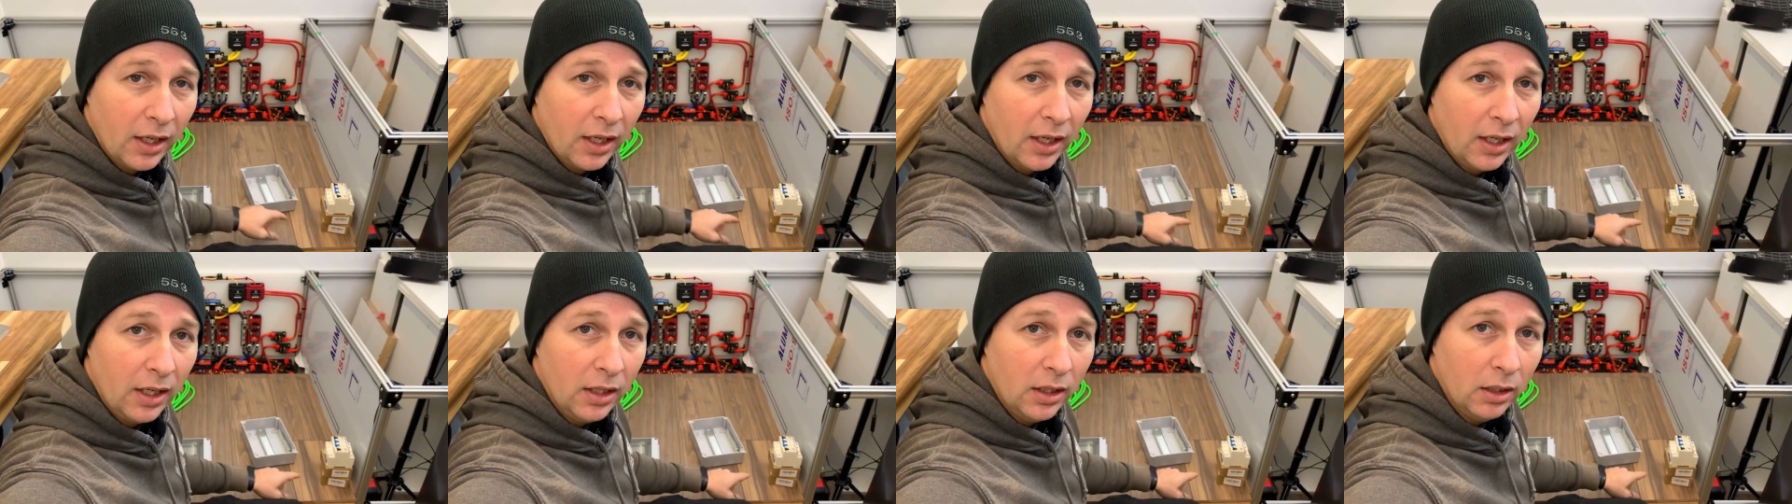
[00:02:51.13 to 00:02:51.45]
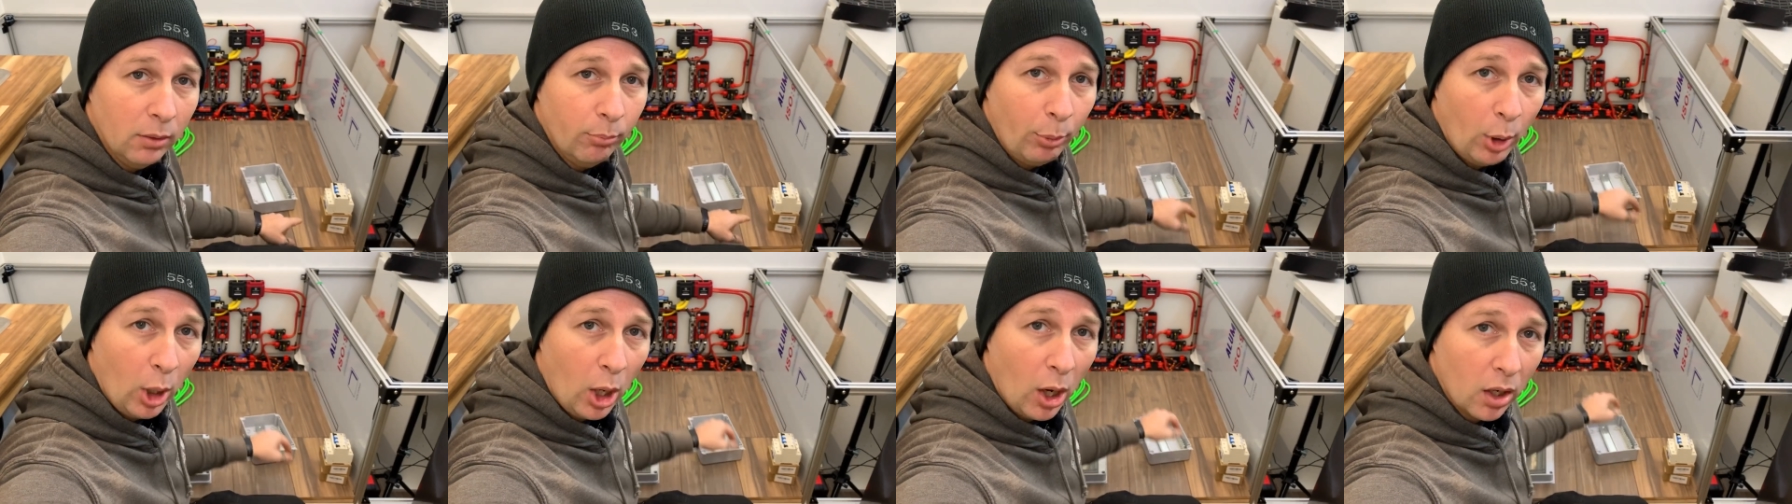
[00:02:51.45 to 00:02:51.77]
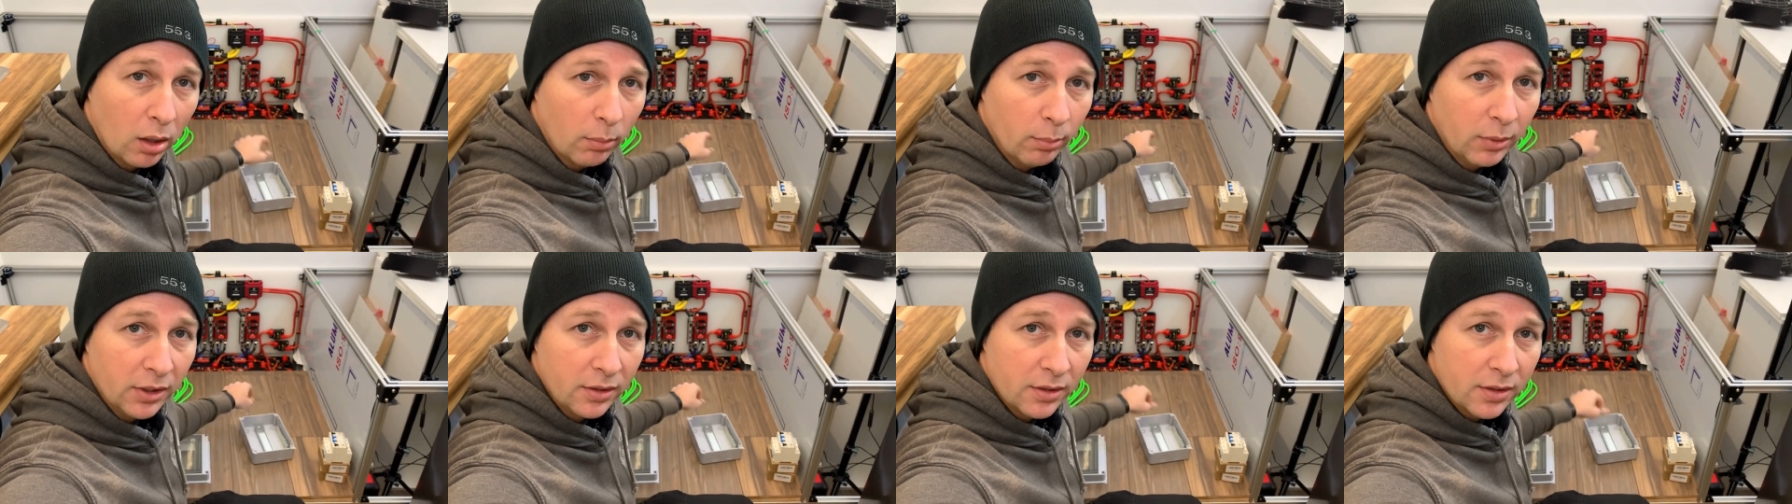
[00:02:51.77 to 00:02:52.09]
in the
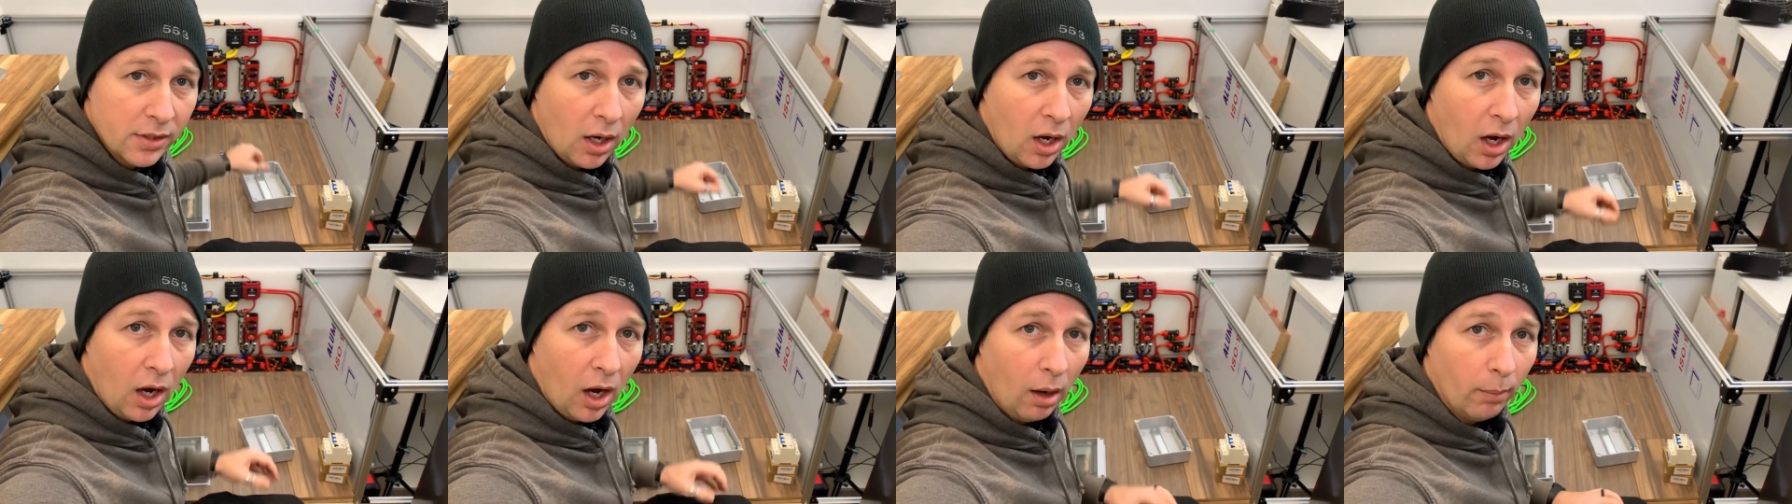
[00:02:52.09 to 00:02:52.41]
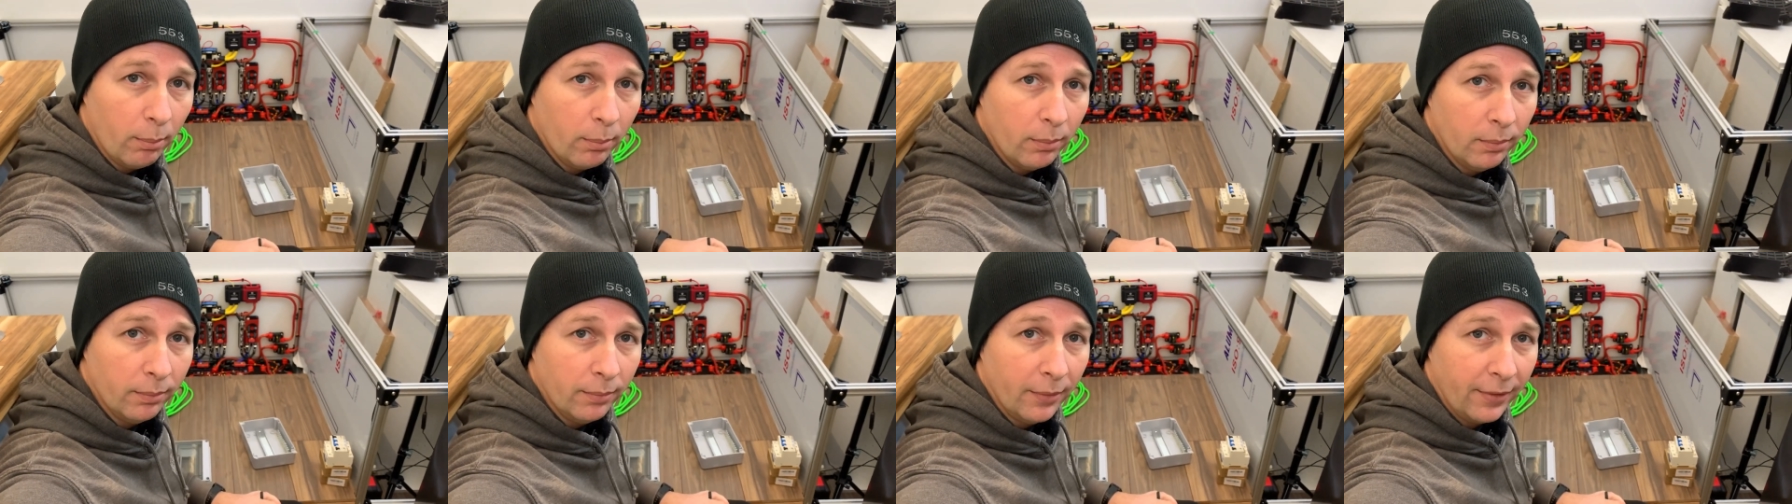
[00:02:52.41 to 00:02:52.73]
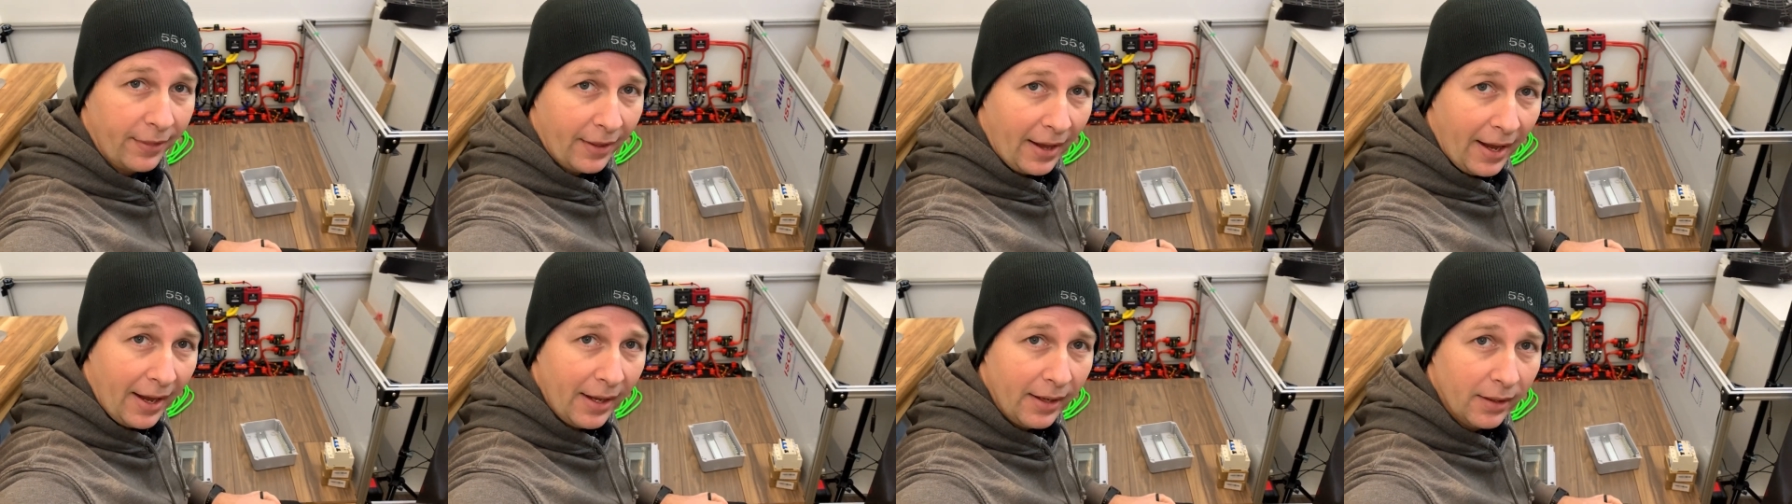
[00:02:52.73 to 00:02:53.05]
bottom and top.
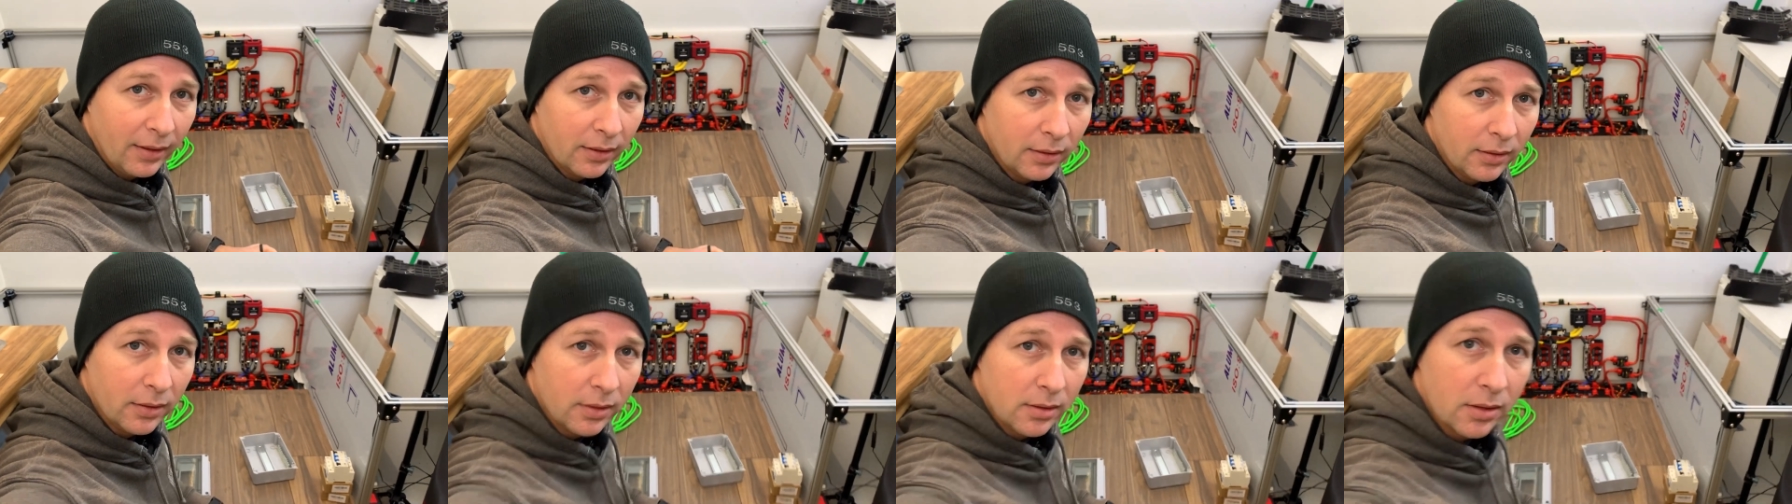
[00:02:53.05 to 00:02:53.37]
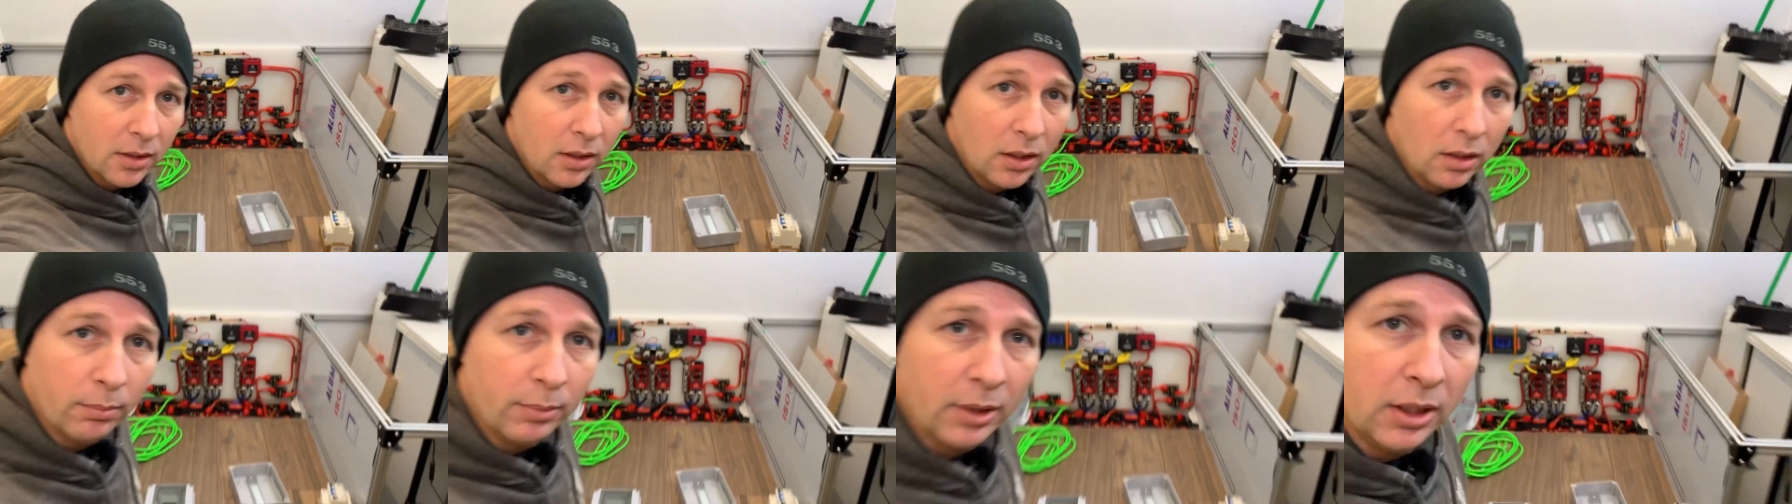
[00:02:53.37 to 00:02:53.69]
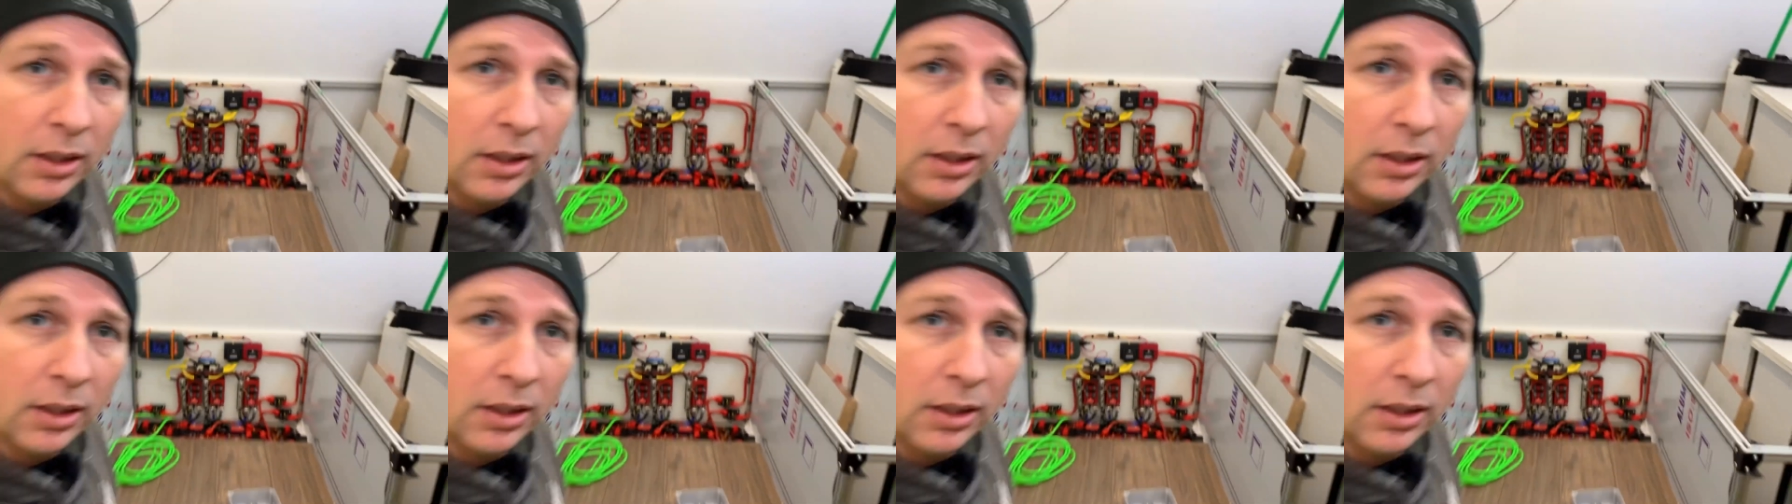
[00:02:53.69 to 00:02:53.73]
That is going to be a